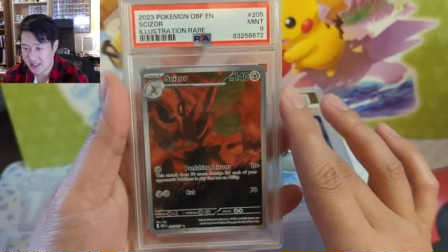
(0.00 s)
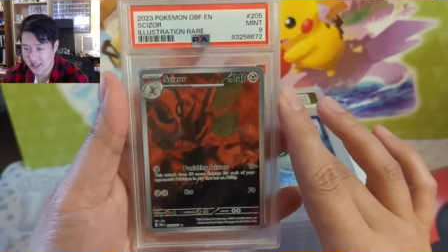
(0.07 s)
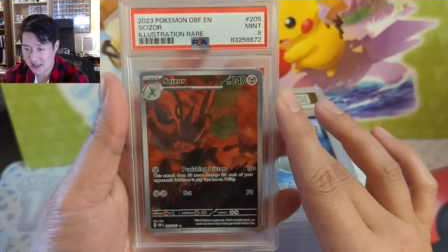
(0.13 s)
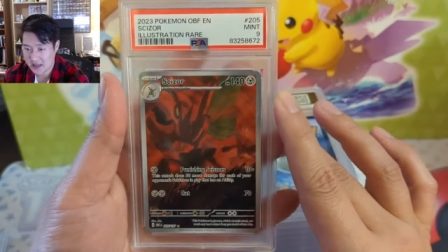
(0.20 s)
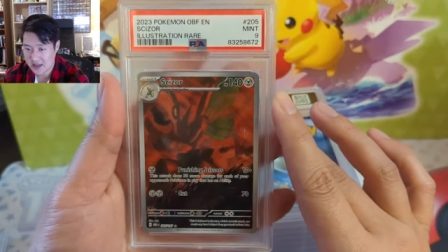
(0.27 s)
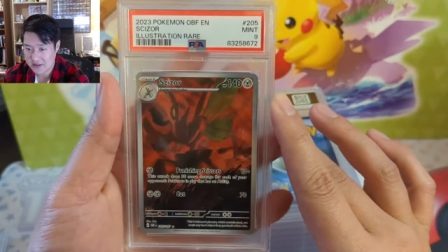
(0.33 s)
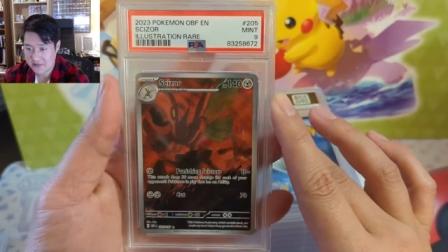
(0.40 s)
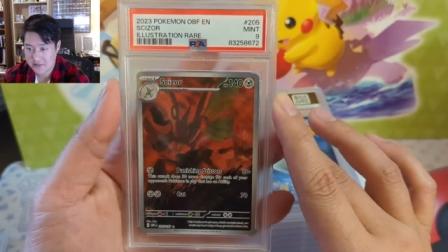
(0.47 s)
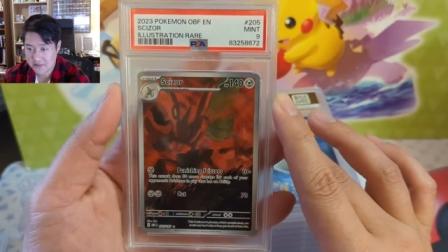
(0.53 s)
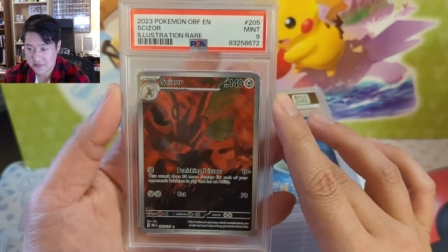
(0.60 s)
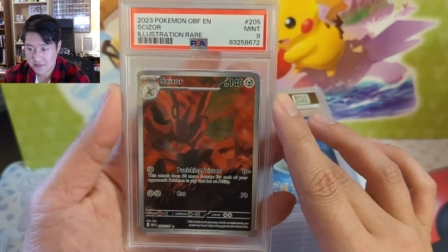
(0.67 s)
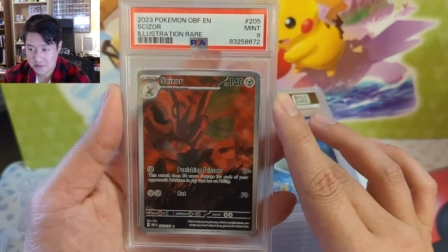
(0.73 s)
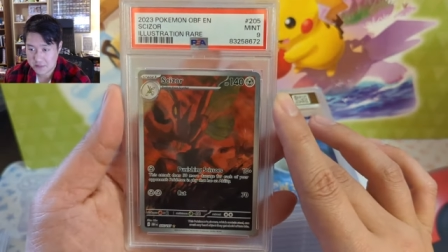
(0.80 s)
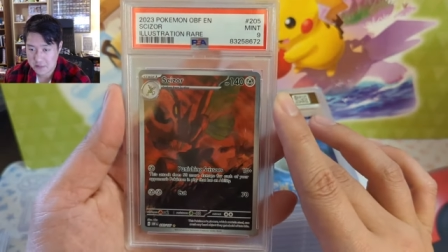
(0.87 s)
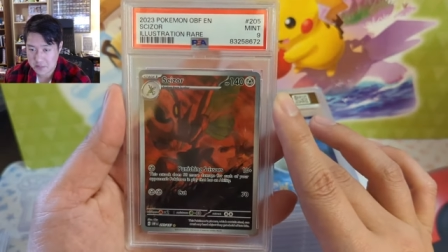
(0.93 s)
enough
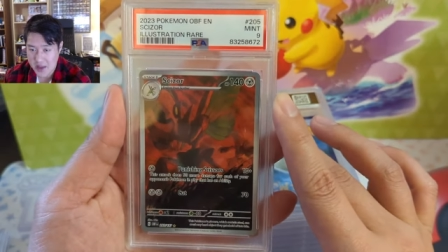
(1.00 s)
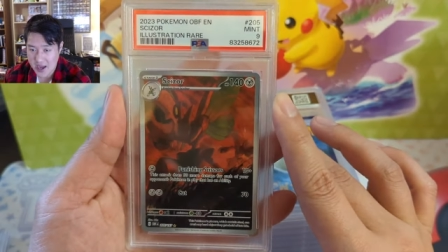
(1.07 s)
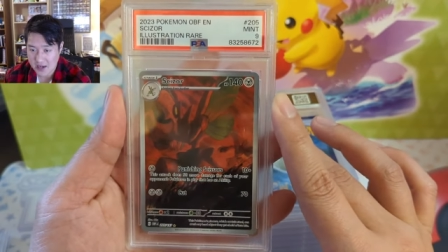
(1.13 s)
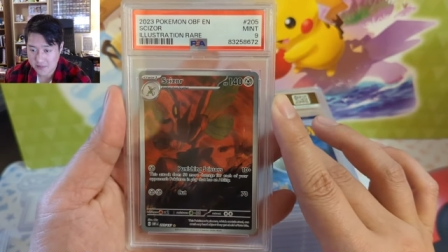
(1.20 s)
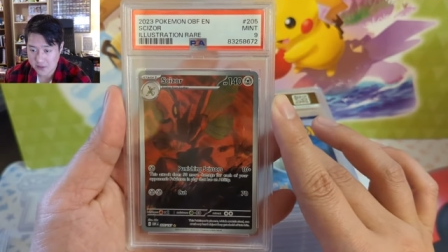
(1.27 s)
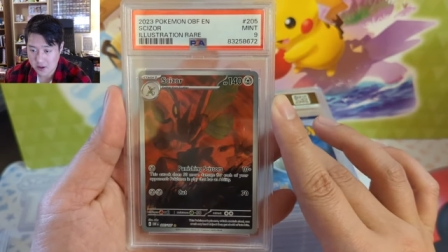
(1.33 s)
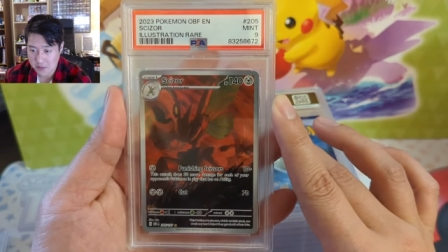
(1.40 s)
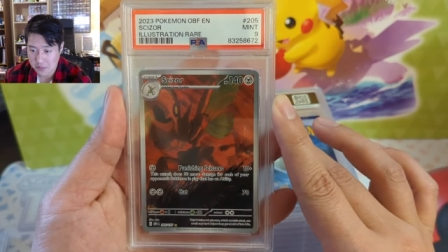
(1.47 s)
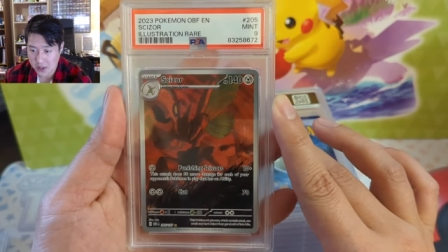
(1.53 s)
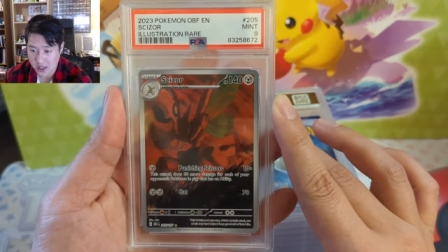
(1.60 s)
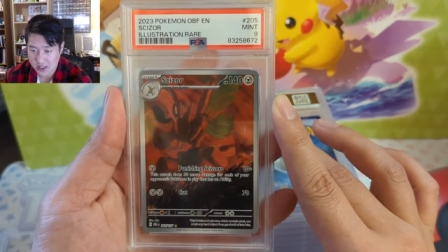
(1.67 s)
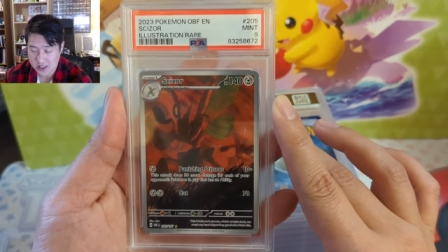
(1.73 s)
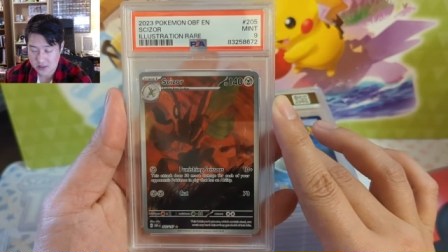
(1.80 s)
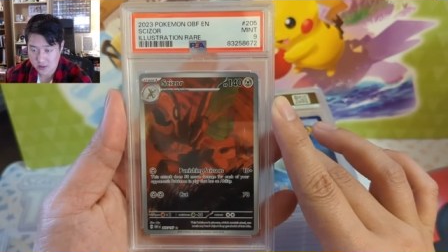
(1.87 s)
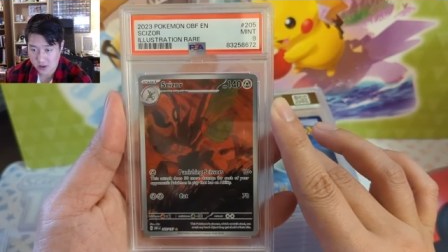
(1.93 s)
bang for your
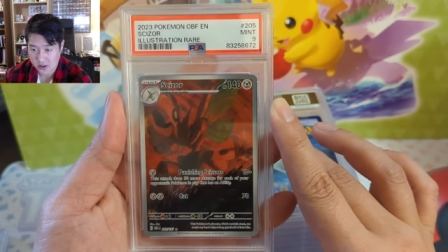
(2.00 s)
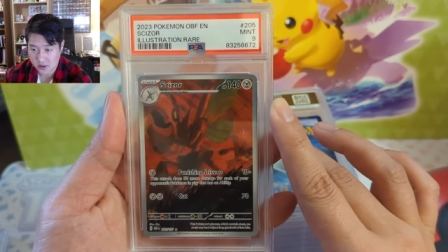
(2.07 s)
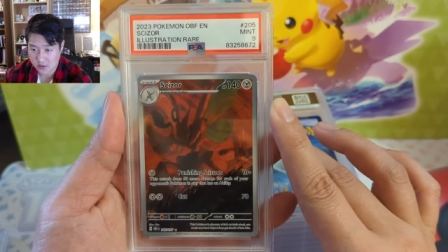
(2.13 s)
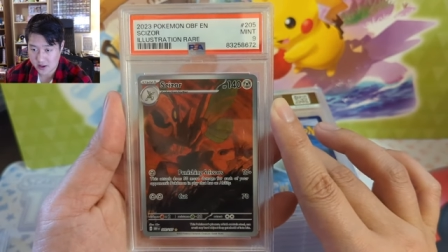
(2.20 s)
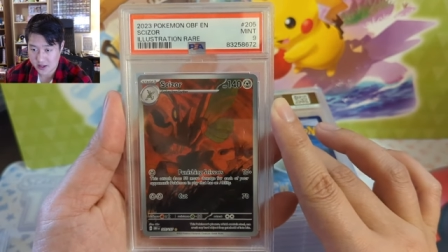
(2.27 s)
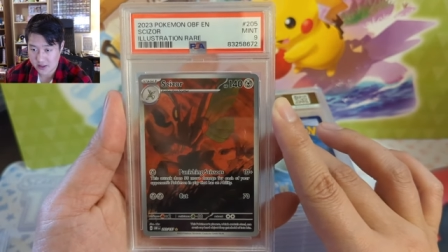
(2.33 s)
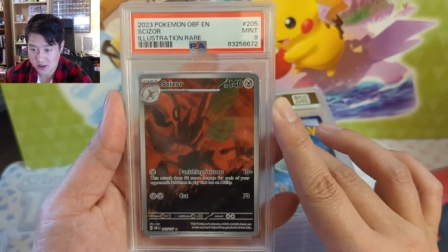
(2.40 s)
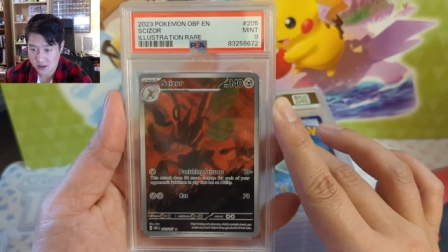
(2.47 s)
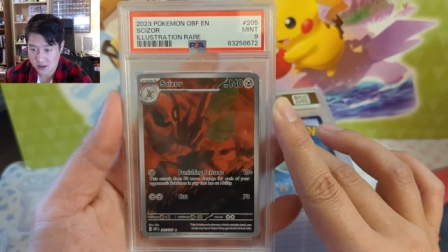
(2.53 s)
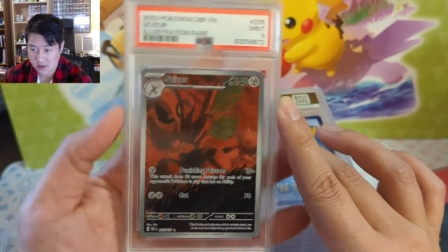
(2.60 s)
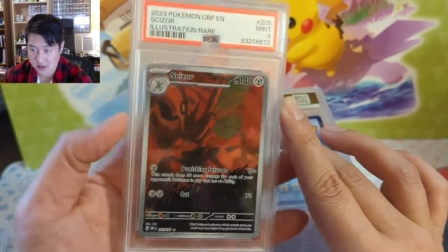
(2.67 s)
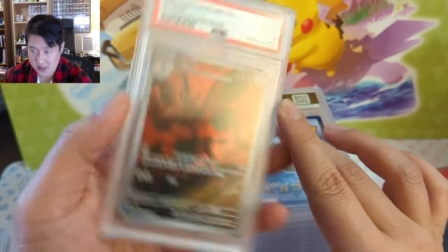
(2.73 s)
buck as far as the grading service.